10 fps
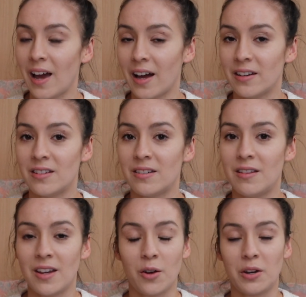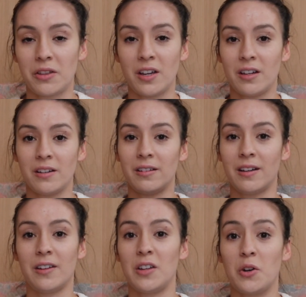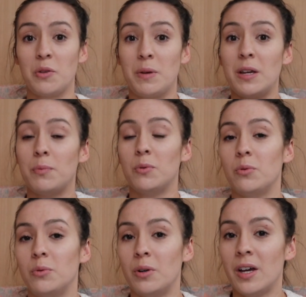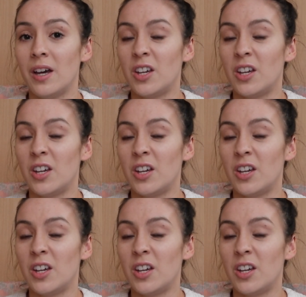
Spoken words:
and the only thing and the only people